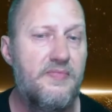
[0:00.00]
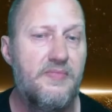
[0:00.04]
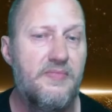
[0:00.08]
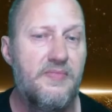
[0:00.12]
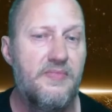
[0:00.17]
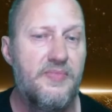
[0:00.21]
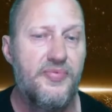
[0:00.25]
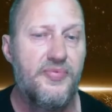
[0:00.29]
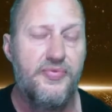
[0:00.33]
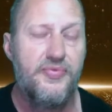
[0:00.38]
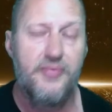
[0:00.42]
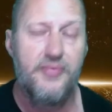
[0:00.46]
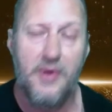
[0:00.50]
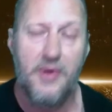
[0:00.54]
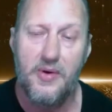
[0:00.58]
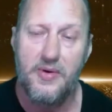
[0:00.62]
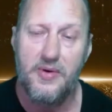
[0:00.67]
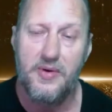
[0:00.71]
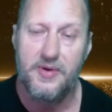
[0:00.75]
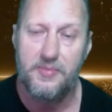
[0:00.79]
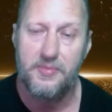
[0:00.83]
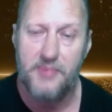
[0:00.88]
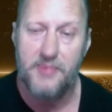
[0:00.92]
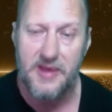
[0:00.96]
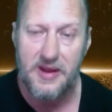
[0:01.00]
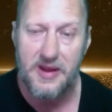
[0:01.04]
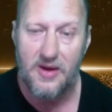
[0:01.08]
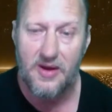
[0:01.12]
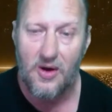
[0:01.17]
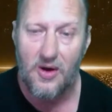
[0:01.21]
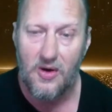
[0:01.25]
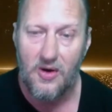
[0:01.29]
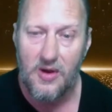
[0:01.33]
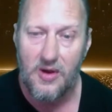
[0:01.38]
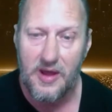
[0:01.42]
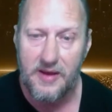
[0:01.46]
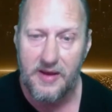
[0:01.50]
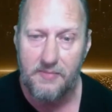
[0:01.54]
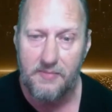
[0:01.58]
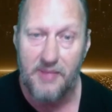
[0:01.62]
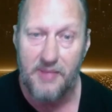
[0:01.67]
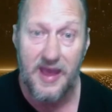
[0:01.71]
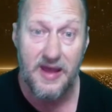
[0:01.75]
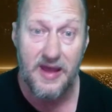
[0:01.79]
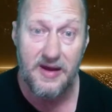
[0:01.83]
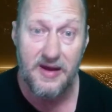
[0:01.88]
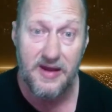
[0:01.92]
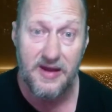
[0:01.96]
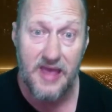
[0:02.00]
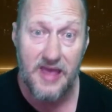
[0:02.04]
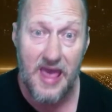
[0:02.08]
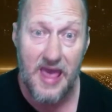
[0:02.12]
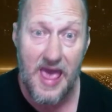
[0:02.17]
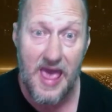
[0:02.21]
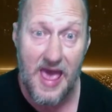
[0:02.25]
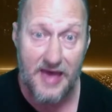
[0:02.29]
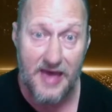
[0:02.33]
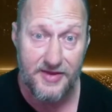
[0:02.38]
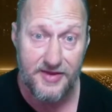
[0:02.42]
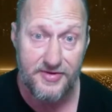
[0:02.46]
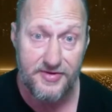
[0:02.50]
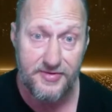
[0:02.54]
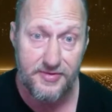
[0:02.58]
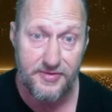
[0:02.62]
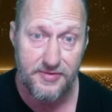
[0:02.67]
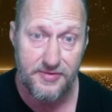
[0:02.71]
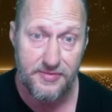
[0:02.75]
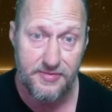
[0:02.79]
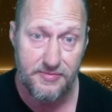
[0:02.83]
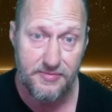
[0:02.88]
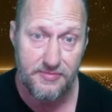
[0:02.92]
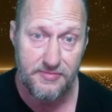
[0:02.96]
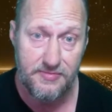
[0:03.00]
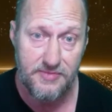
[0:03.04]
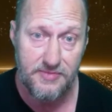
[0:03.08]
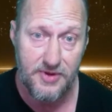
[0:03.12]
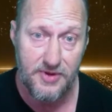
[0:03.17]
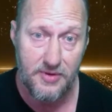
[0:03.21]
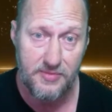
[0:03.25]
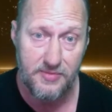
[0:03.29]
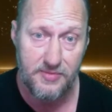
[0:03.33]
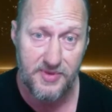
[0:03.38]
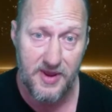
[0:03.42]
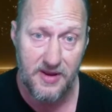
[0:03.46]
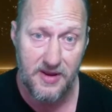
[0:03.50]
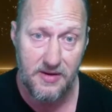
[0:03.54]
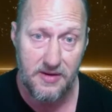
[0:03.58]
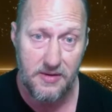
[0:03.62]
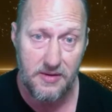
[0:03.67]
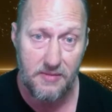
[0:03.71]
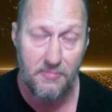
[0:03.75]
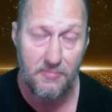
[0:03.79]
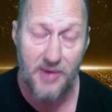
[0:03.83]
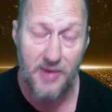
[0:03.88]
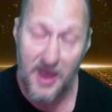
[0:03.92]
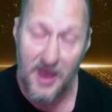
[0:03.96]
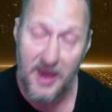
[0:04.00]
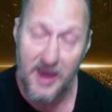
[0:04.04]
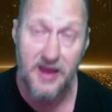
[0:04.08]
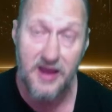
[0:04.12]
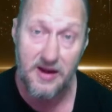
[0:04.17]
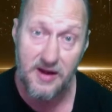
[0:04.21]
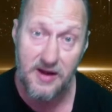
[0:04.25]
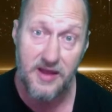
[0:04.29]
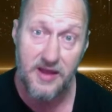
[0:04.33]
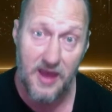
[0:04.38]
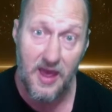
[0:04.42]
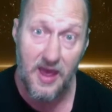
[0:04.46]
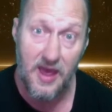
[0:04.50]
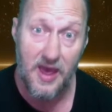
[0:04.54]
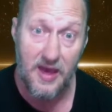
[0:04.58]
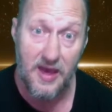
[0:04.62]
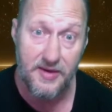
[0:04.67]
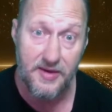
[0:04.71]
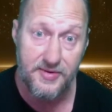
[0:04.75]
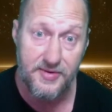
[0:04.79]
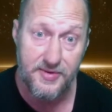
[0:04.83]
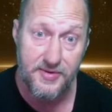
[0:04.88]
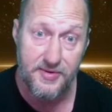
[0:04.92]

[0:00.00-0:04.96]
throat is being all like pain in the ass. You know what I'm saying? Pain in the ass.